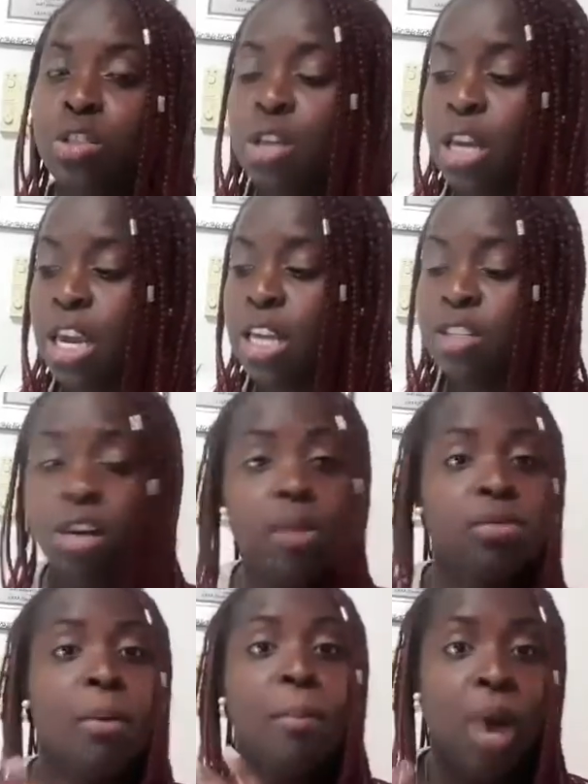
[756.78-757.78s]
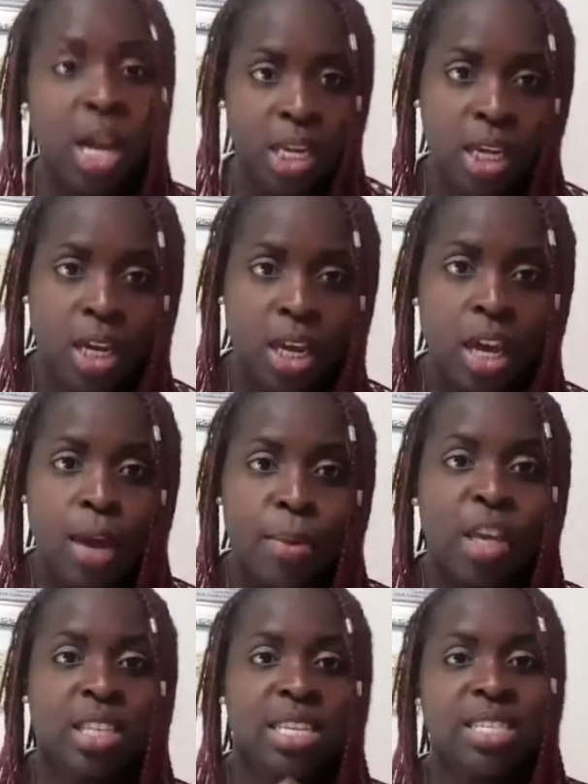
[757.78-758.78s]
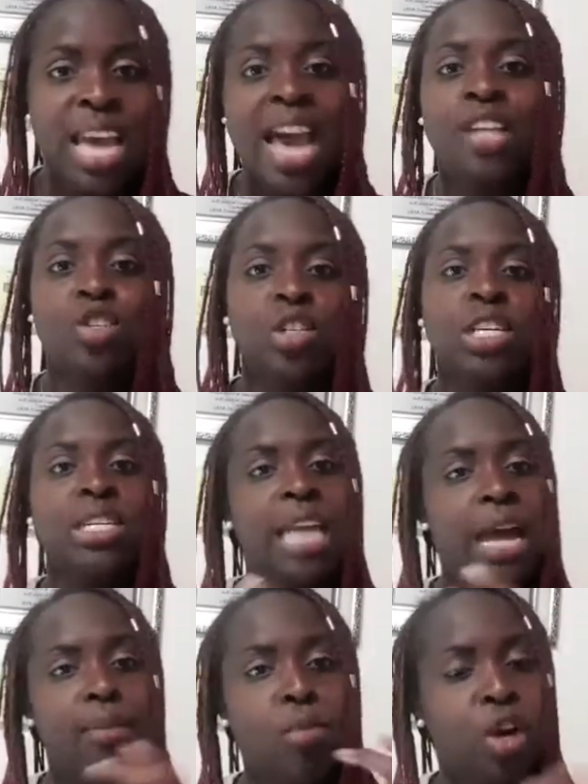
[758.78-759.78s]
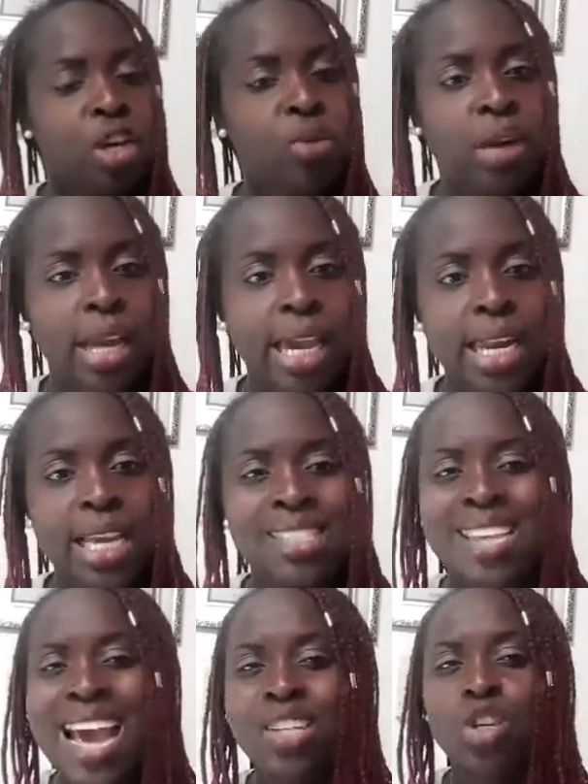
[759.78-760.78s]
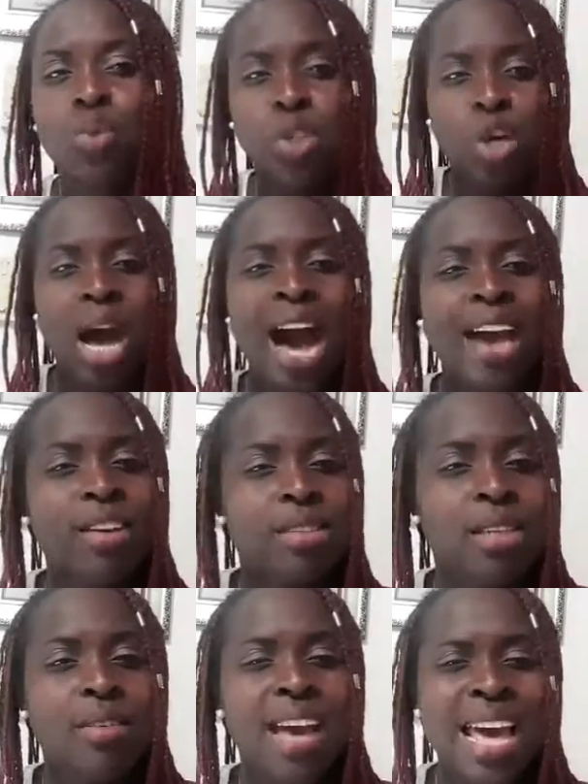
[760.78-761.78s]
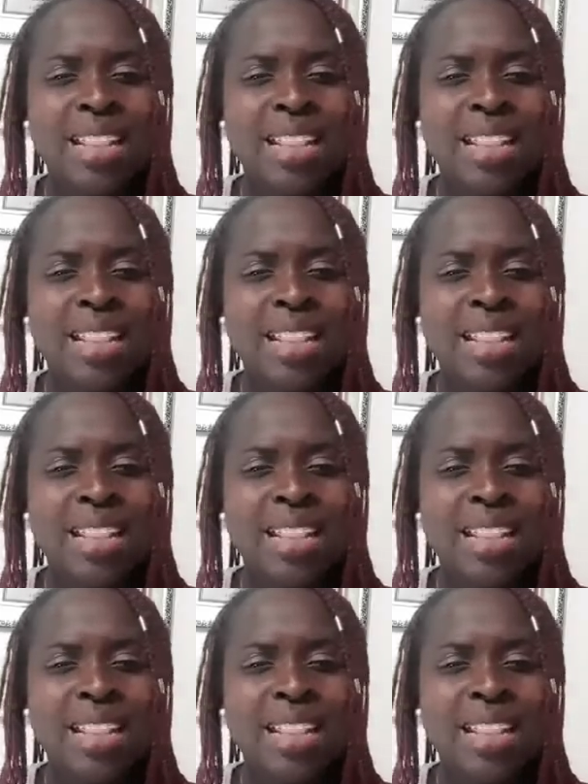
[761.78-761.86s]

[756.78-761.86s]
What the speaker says: in terms of money, because it's actually not money related. It's actually with your higher self.